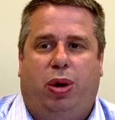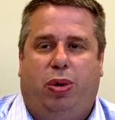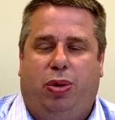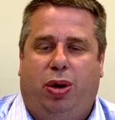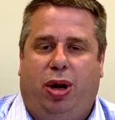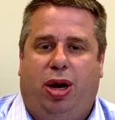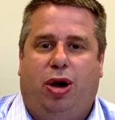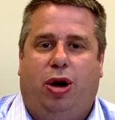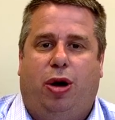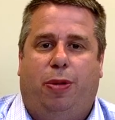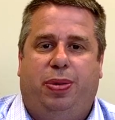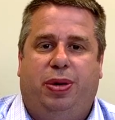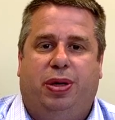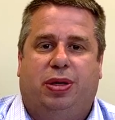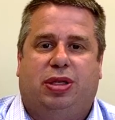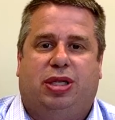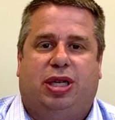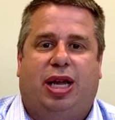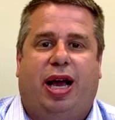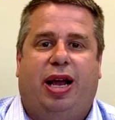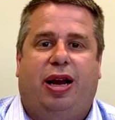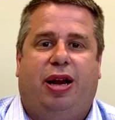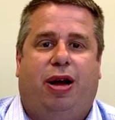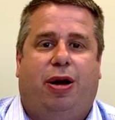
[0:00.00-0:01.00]
We really hope you'll
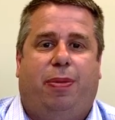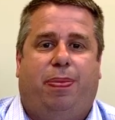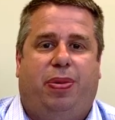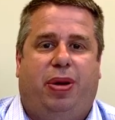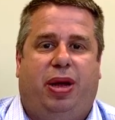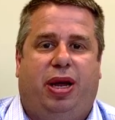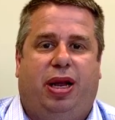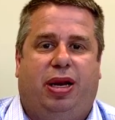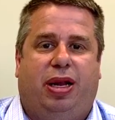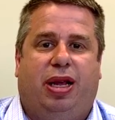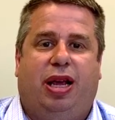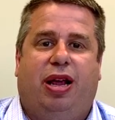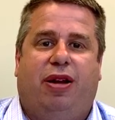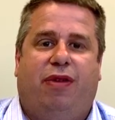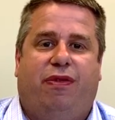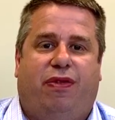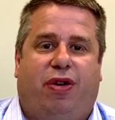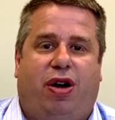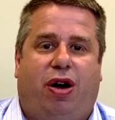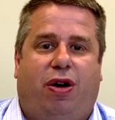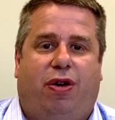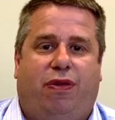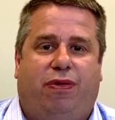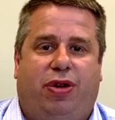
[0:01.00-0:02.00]
sign up and get
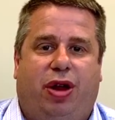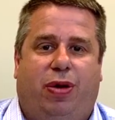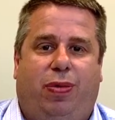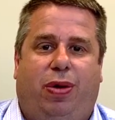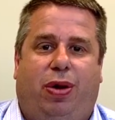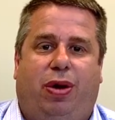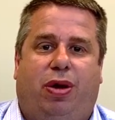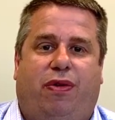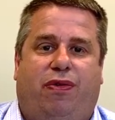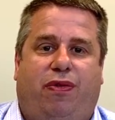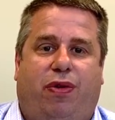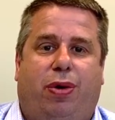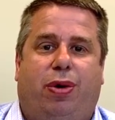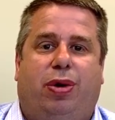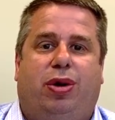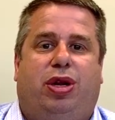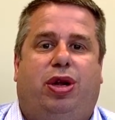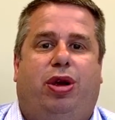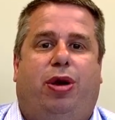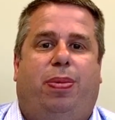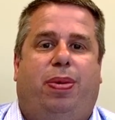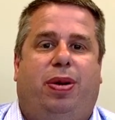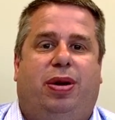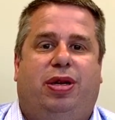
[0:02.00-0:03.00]
involved, and we look forward
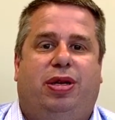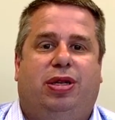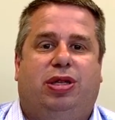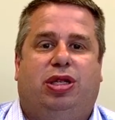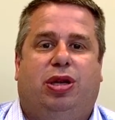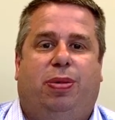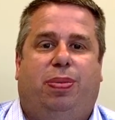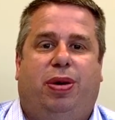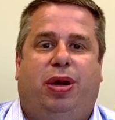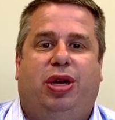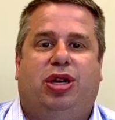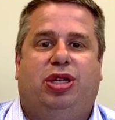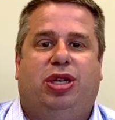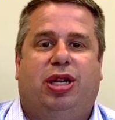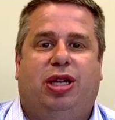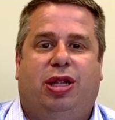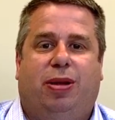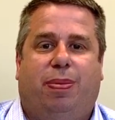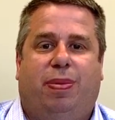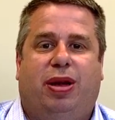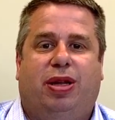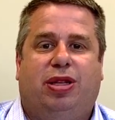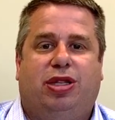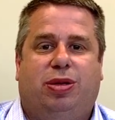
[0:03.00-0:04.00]
to your participation in
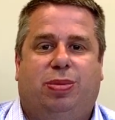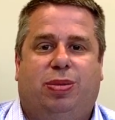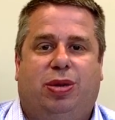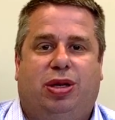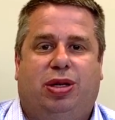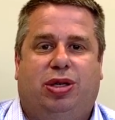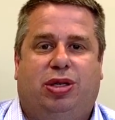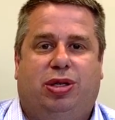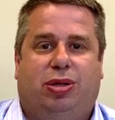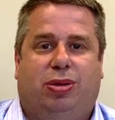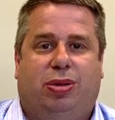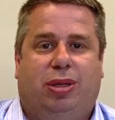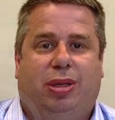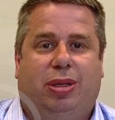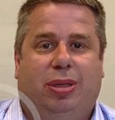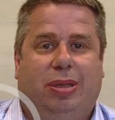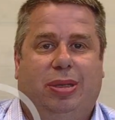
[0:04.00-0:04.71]
the men's ministry.